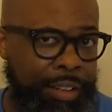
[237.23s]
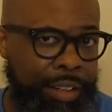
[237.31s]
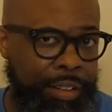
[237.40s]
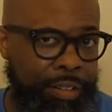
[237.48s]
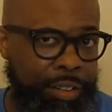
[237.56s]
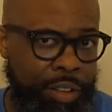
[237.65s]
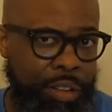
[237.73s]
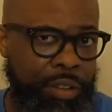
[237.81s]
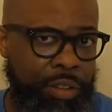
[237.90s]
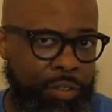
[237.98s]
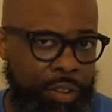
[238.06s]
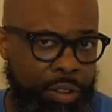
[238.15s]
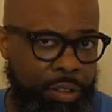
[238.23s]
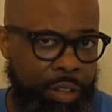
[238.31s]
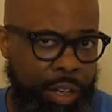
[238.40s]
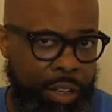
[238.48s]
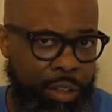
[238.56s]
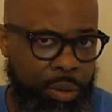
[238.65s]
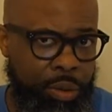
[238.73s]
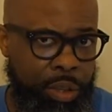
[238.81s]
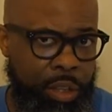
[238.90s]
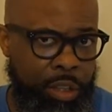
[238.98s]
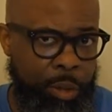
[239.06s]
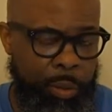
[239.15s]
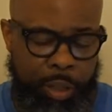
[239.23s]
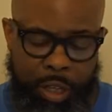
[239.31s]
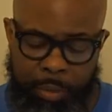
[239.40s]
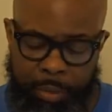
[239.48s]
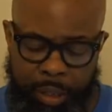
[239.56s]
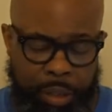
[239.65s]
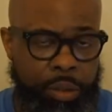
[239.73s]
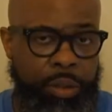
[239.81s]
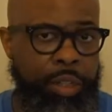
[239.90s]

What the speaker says: of the current phone. I do think it's become a little